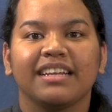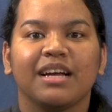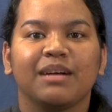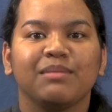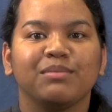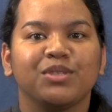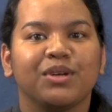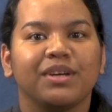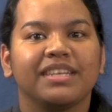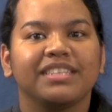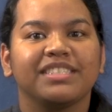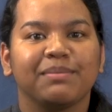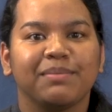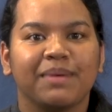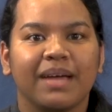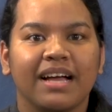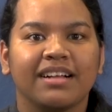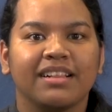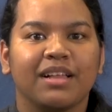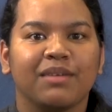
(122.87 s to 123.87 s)
come join
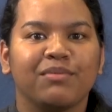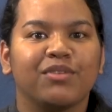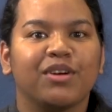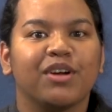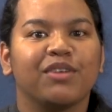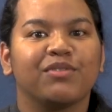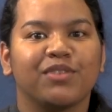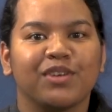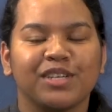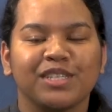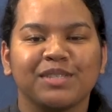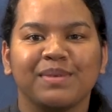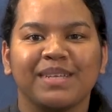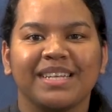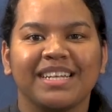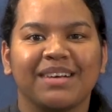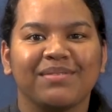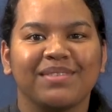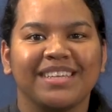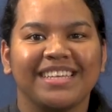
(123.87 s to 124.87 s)
Japan Club for our first
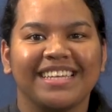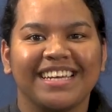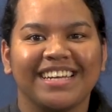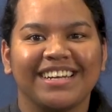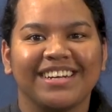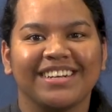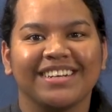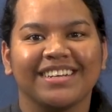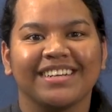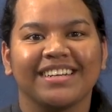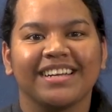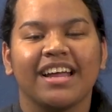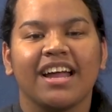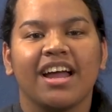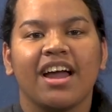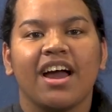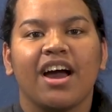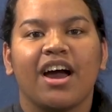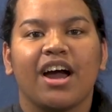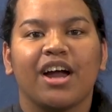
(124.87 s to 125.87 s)
meeting of the year.
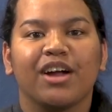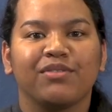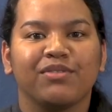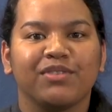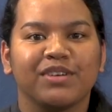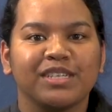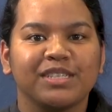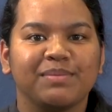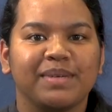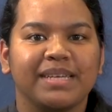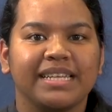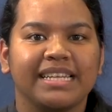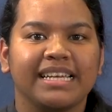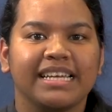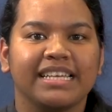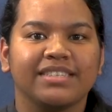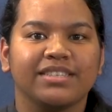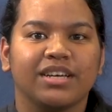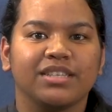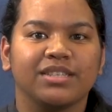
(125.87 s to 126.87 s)
Our first meeting
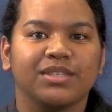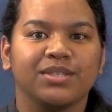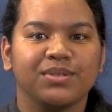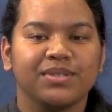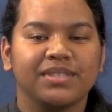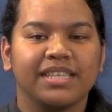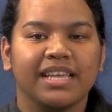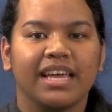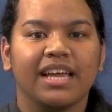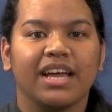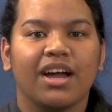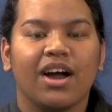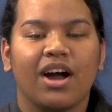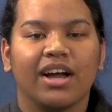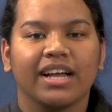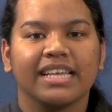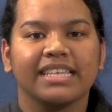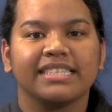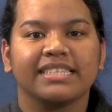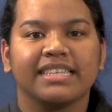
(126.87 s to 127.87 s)
is on Tuesday,
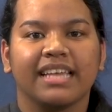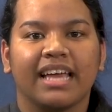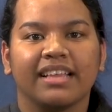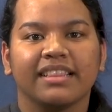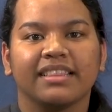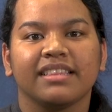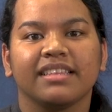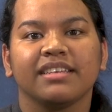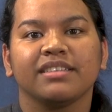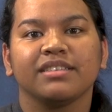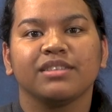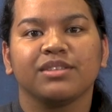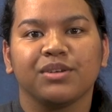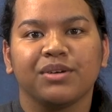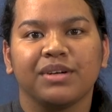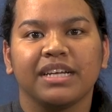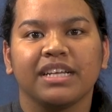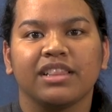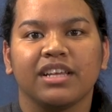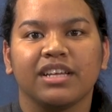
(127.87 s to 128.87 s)
August 10th,
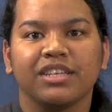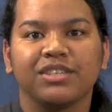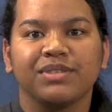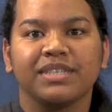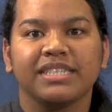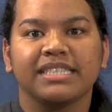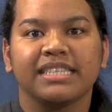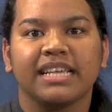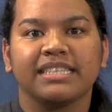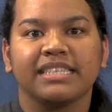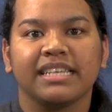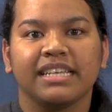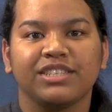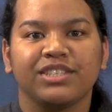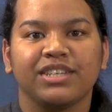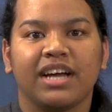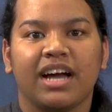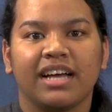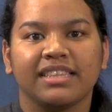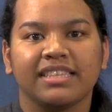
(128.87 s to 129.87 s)
during lunch recess in
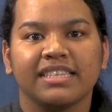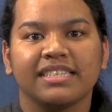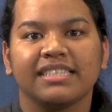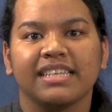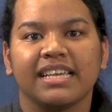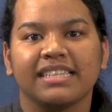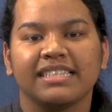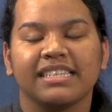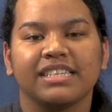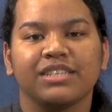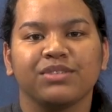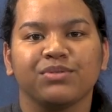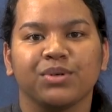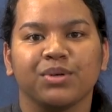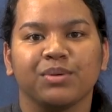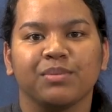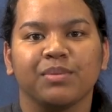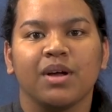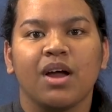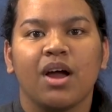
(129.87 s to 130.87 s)
Chihata Sensei's
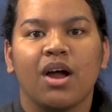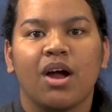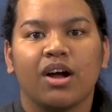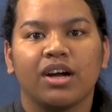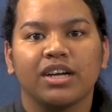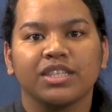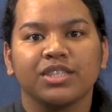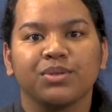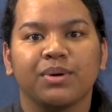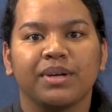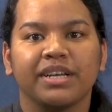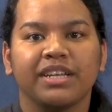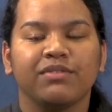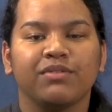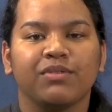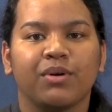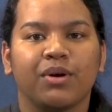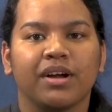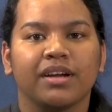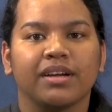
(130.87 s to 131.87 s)
room,
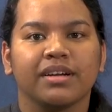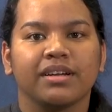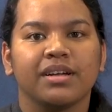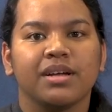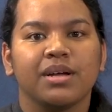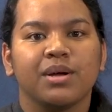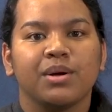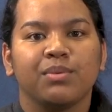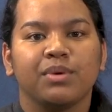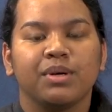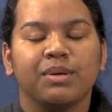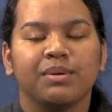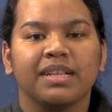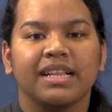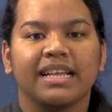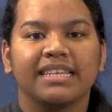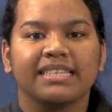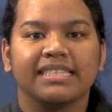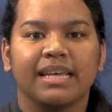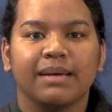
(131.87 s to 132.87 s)
R24. We will
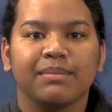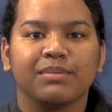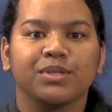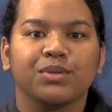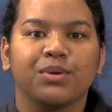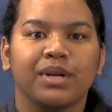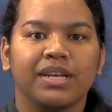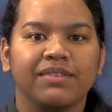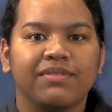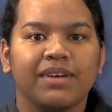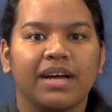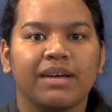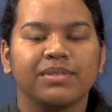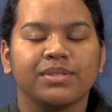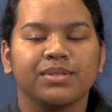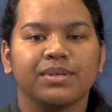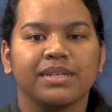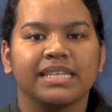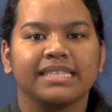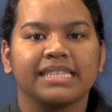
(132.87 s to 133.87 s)
accept 25
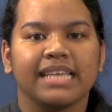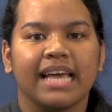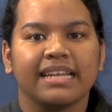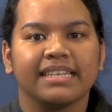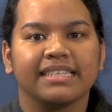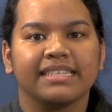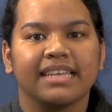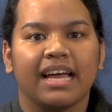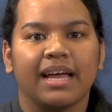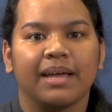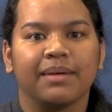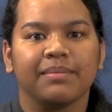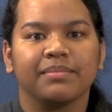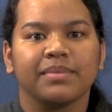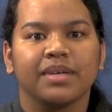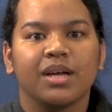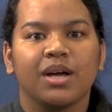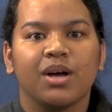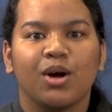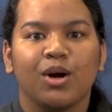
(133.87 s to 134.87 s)
students at a time.
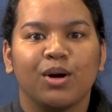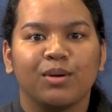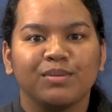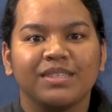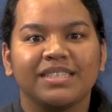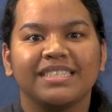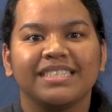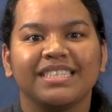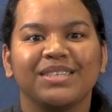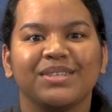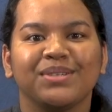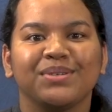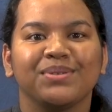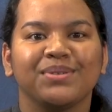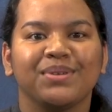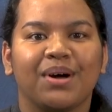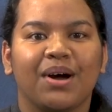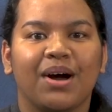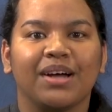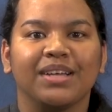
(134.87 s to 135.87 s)
Hope to see you
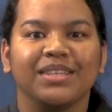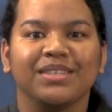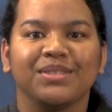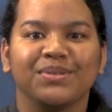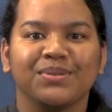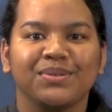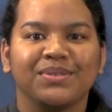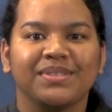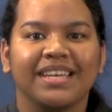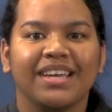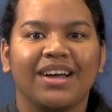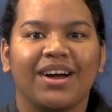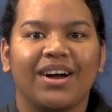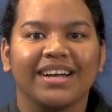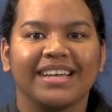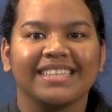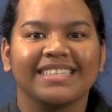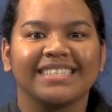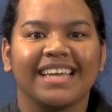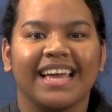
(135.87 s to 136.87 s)
on Tuesday,
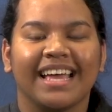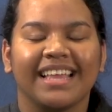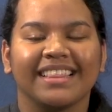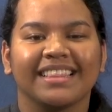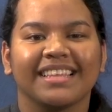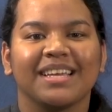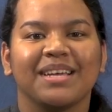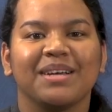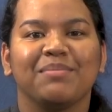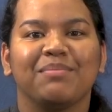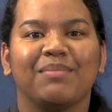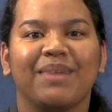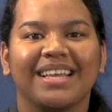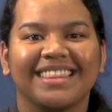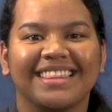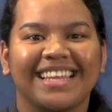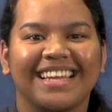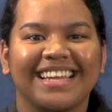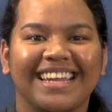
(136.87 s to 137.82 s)
August 10th. Mata